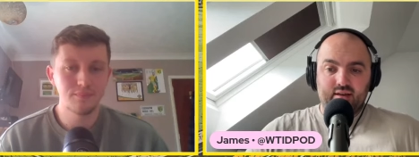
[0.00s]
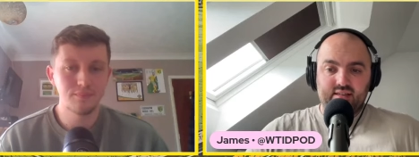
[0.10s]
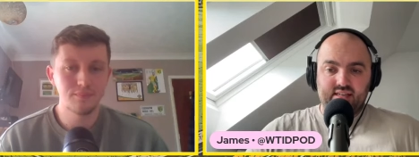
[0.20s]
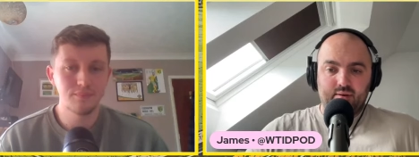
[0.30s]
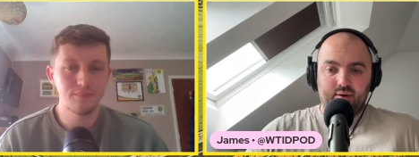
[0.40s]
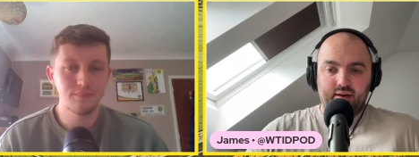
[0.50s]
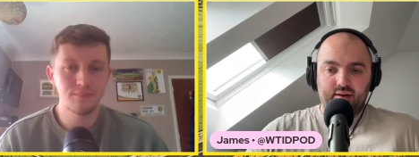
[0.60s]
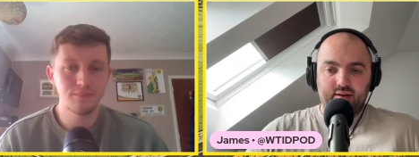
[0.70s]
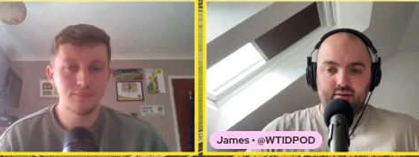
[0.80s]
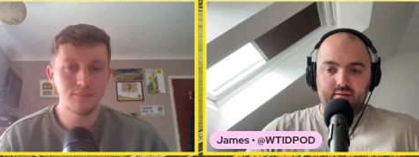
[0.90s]
Speaker 1: you can see why
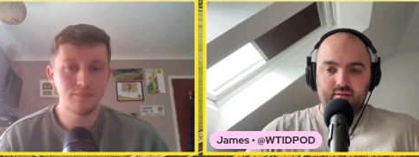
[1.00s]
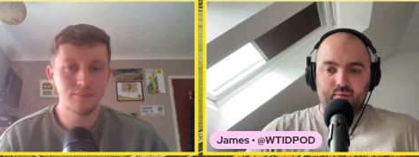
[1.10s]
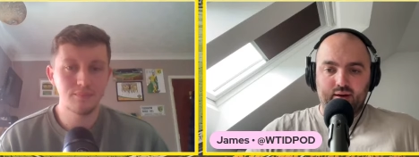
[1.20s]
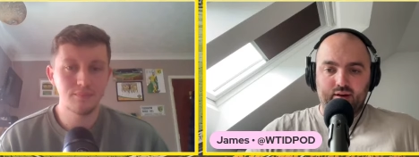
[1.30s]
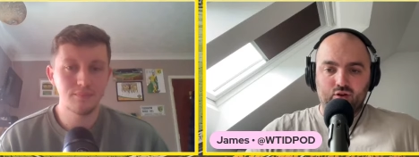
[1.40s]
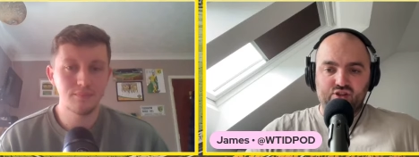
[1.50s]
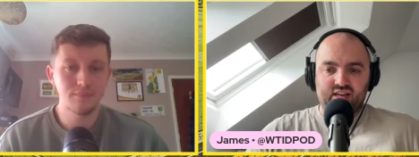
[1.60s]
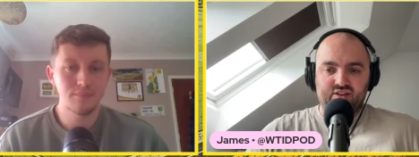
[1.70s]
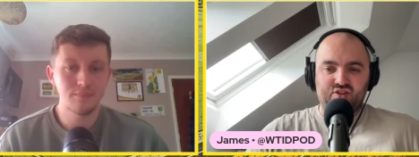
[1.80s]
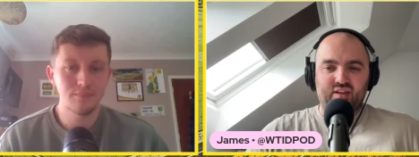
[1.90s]
a good side.
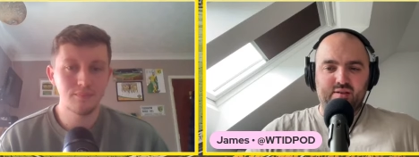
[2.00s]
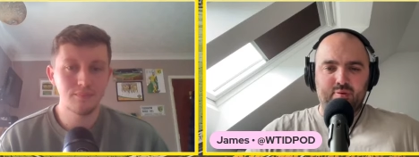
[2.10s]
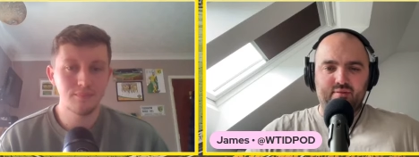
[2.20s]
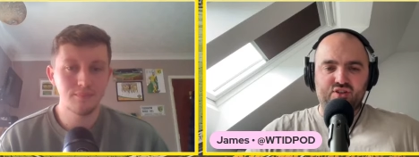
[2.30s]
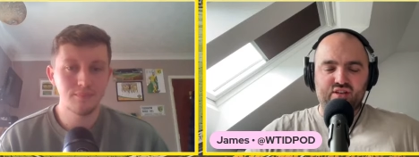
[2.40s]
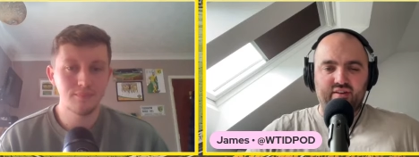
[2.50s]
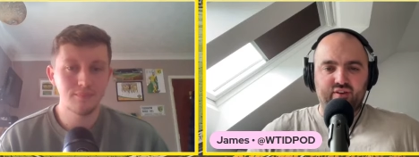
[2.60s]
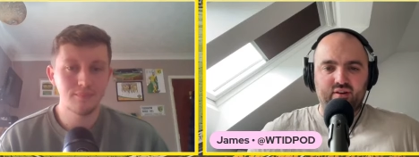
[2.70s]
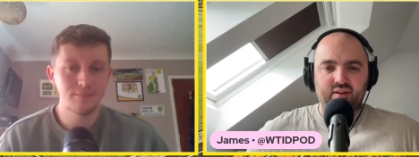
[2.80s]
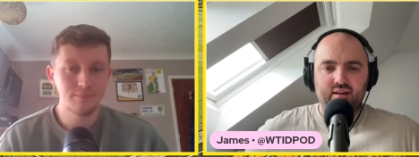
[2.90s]
Just things perhaps just haven't
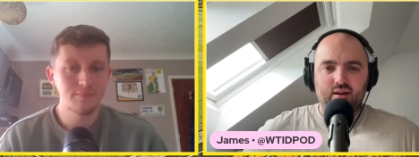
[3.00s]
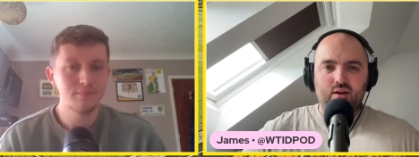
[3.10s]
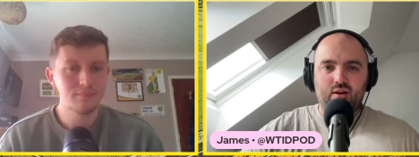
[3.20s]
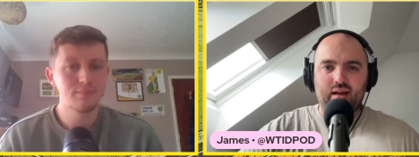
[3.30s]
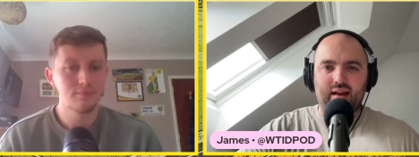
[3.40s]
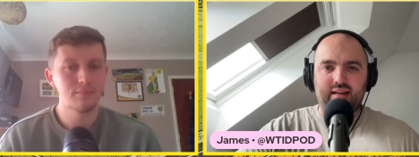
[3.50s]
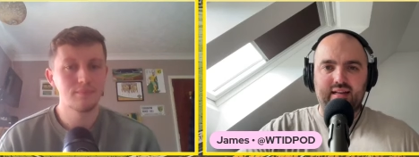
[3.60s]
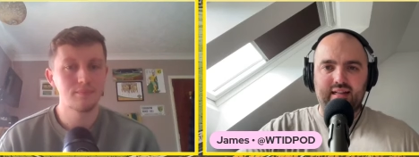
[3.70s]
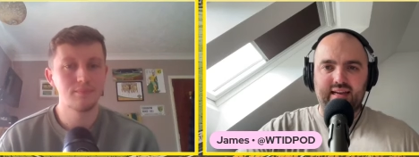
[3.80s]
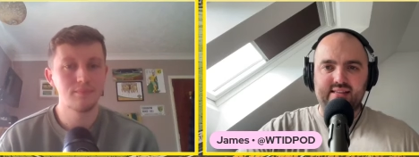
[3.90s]
kind of
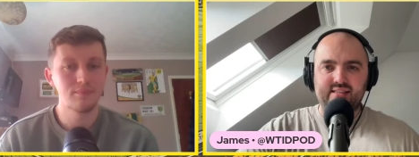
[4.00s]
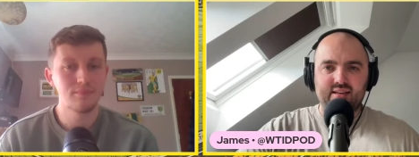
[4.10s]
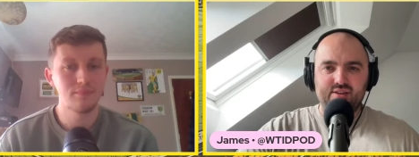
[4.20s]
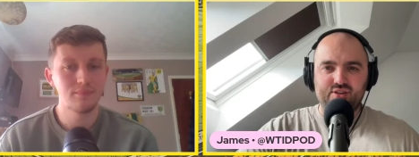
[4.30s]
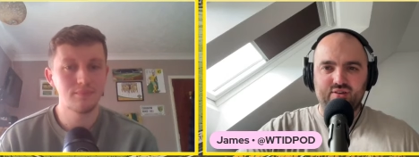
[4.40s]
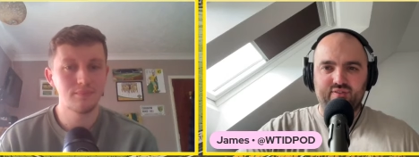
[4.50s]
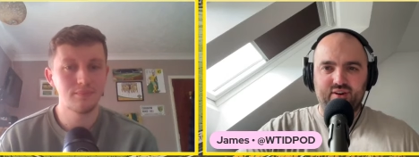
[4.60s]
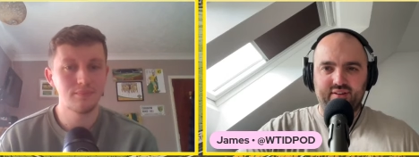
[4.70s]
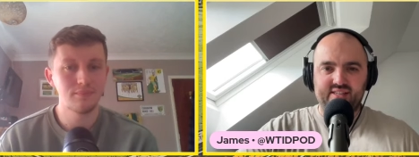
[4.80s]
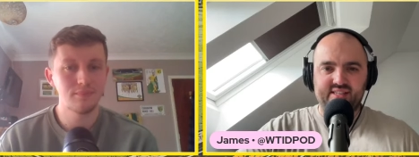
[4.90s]
clicked so far
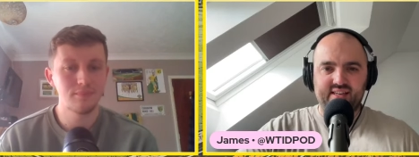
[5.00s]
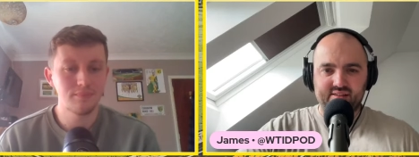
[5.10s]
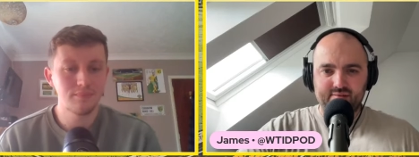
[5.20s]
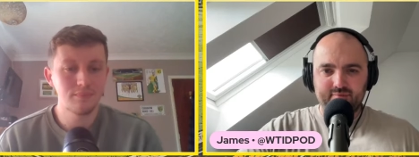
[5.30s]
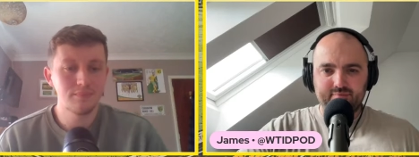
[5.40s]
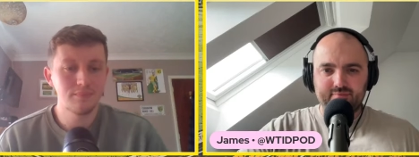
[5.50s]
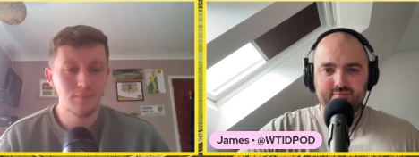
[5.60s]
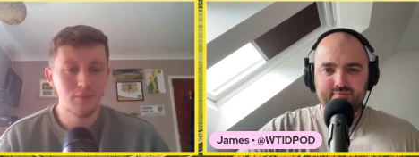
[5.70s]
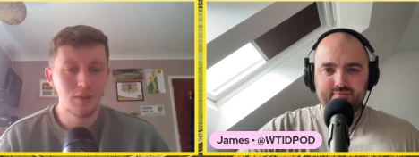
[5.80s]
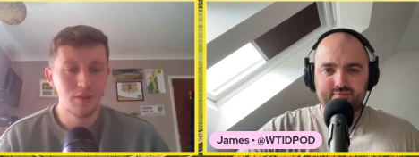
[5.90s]
this season.
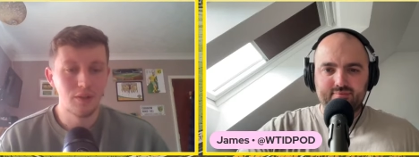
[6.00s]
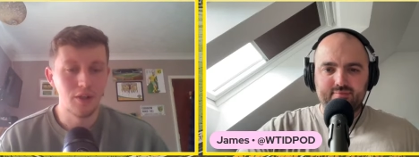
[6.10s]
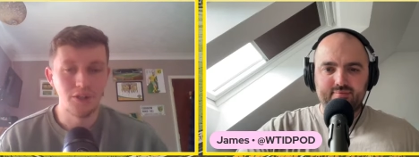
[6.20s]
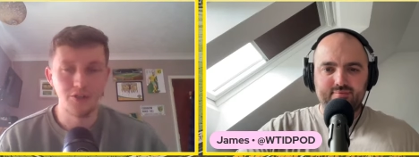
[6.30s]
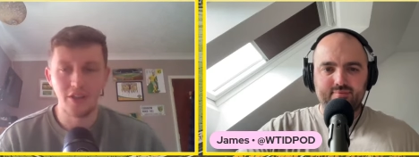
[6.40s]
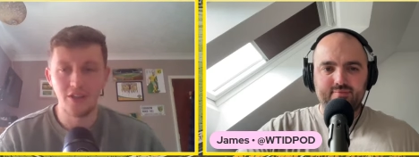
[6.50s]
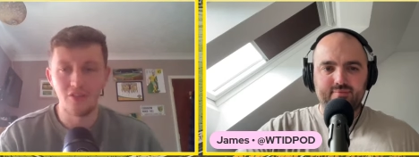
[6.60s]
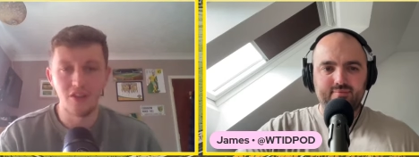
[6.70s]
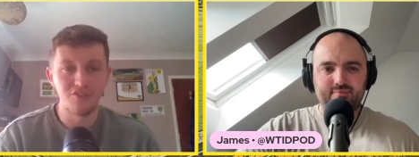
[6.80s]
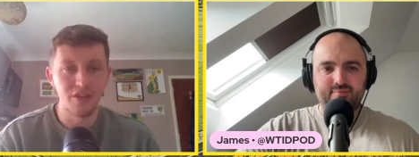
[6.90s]
Speaker 2: Yeah, I'd say that's very
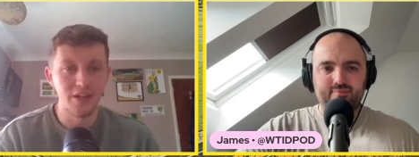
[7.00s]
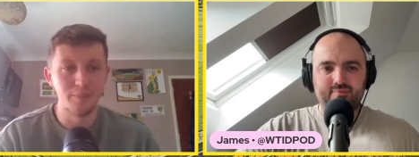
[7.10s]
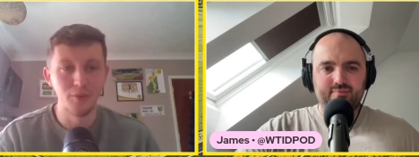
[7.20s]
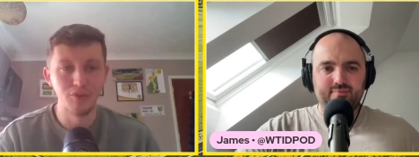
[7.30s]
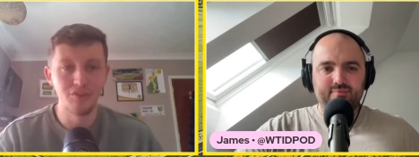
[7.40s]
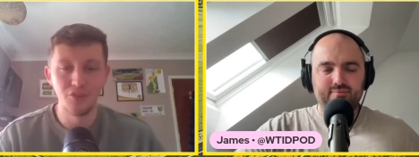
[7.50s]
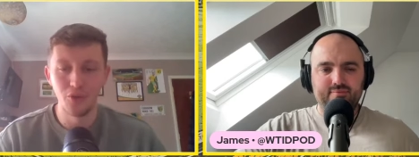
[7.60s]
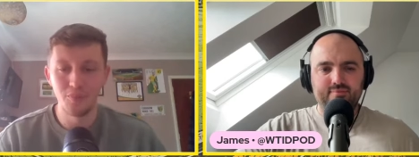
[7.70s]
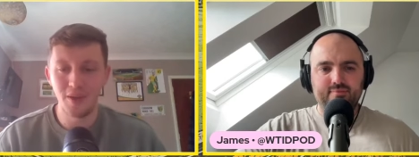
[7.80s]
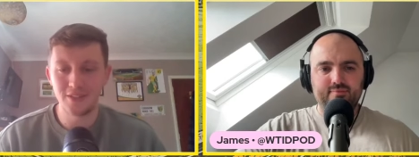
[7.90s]
fair. Moving forwards
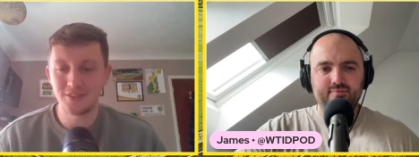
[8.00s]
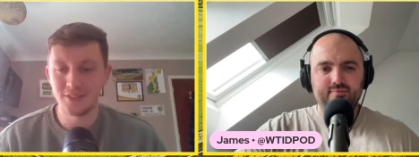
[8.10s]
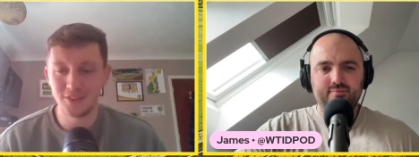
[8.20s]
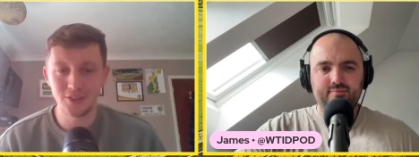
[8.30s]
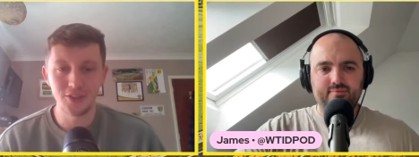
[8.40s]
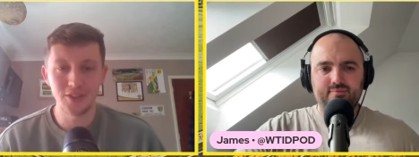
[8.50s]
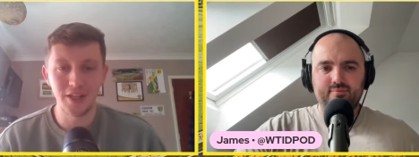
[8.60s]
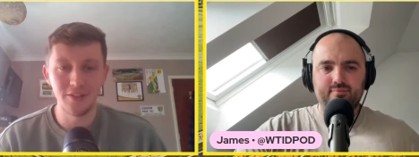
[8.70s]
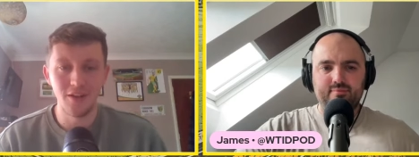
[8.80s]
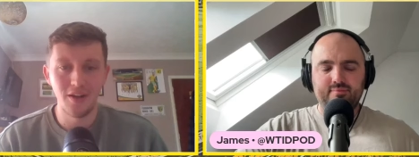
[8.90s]
back to Tuesday
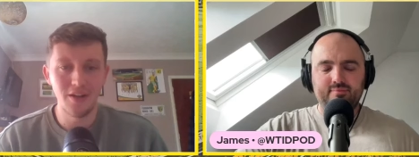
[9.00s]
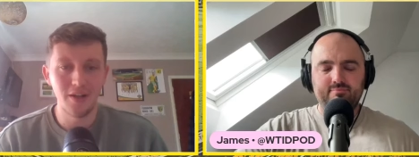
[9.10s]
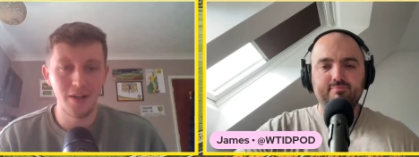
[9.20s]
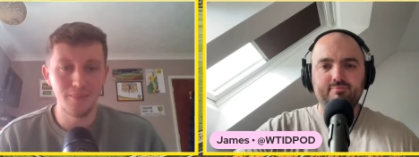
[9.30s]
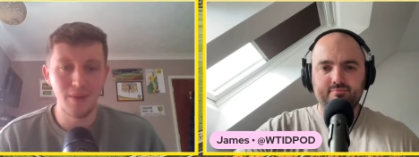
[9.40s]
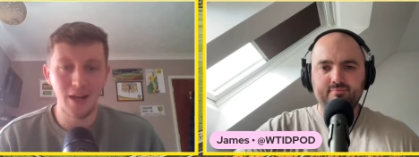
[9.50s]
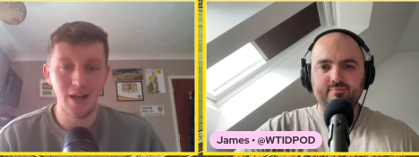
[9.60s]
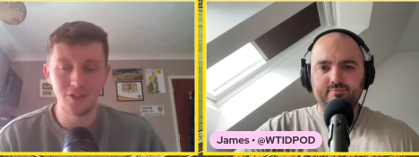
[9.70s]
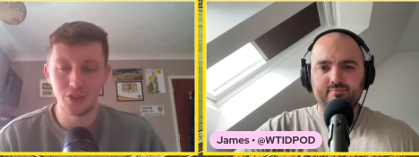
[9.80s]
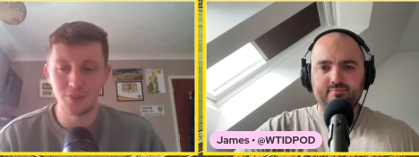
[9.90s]
night, how do
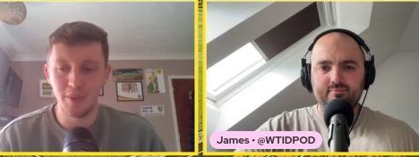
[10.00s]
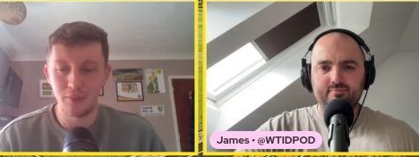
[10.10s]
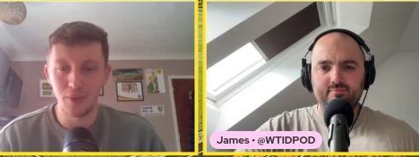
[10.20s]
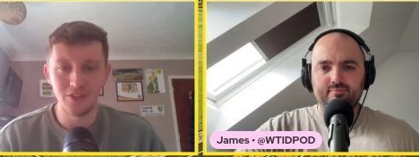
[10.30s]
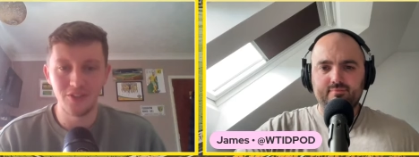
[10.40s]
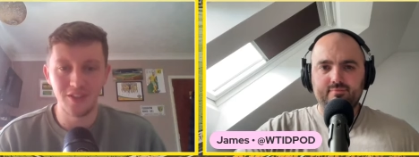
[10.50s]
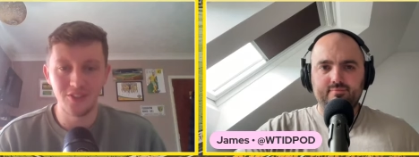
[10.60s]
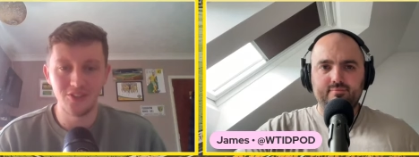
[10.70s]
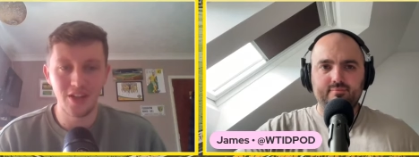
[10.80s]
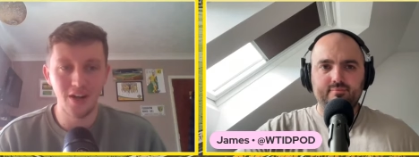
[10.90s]
you expect Wednesday to
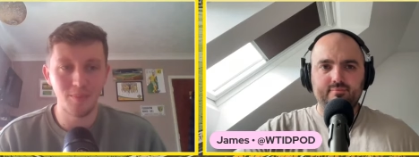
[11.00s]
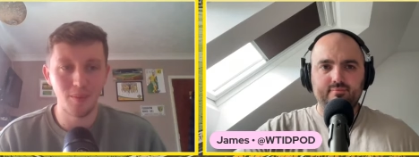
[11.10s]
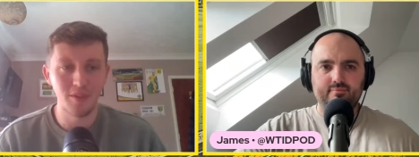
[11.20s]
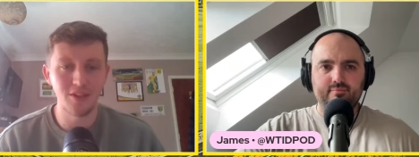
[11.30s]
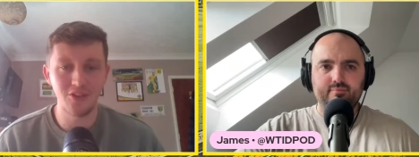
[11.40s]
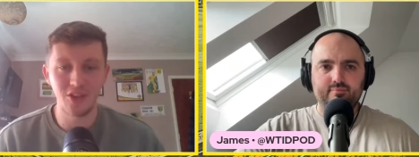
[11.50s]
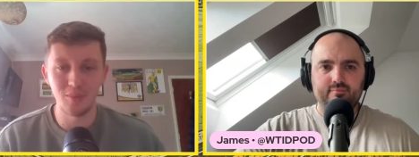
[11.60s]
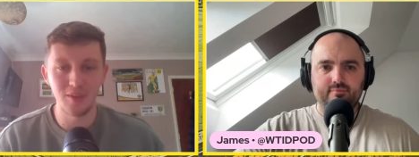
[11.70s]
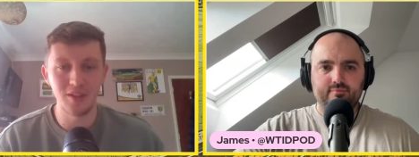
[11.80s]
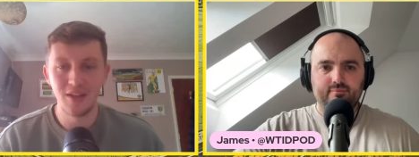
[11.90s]
set up? I mean, is there going to be